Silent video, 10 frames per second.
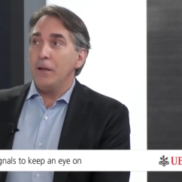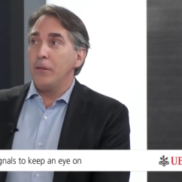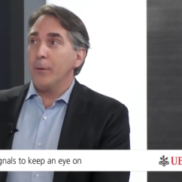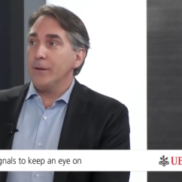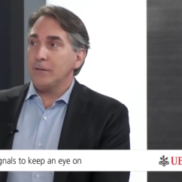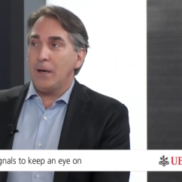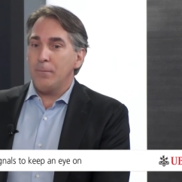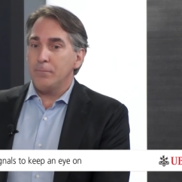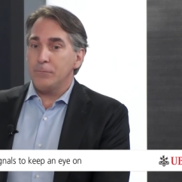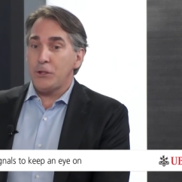there is some
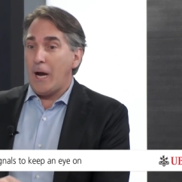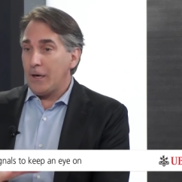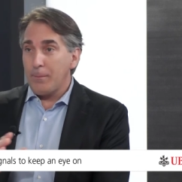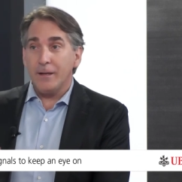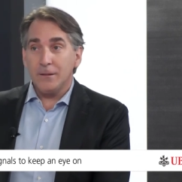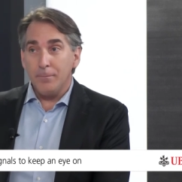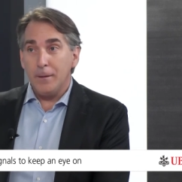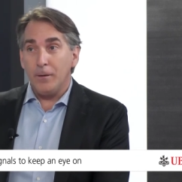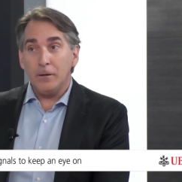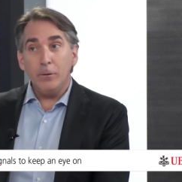chatter by some
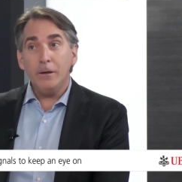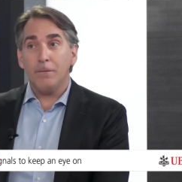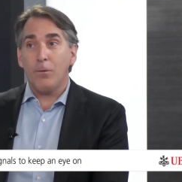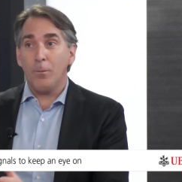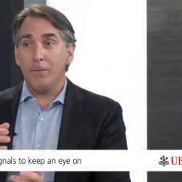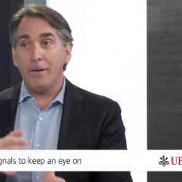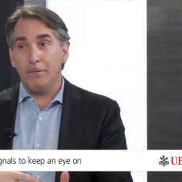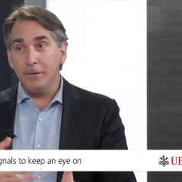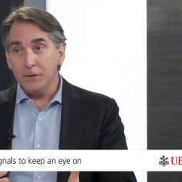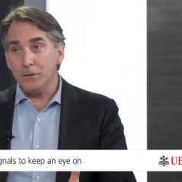people, including a former Fed
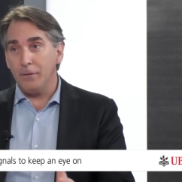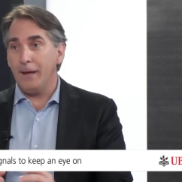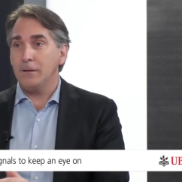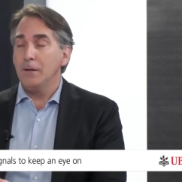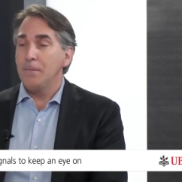official, that